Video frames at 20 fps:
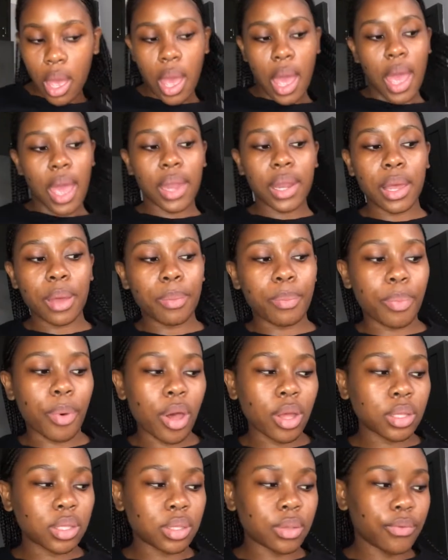And I
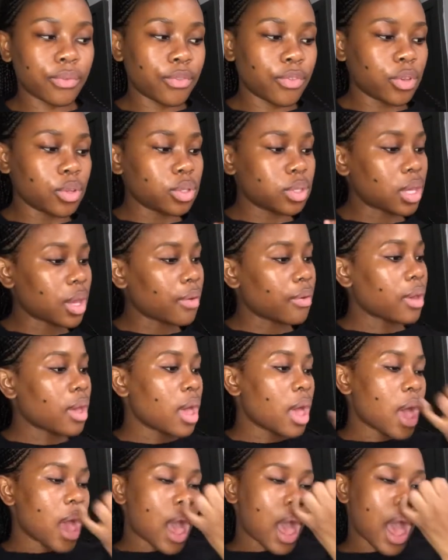bought some few
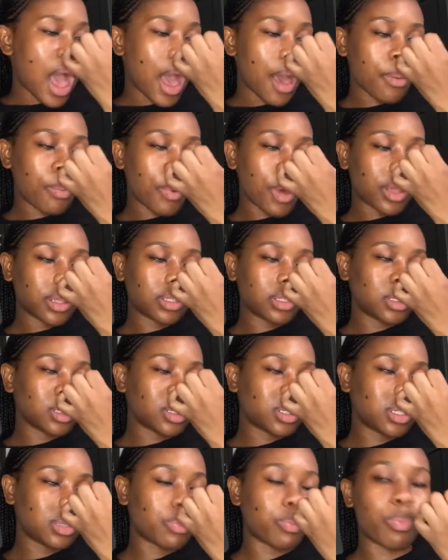I, I
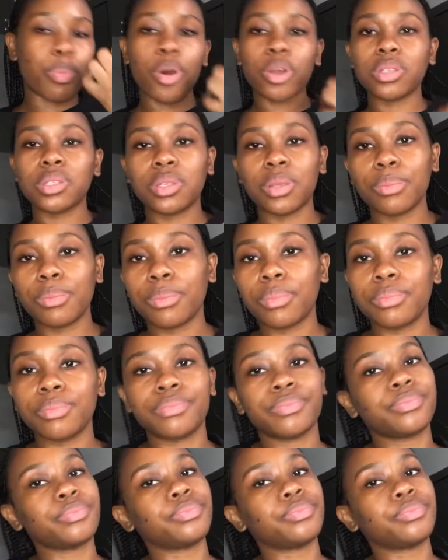just bought some...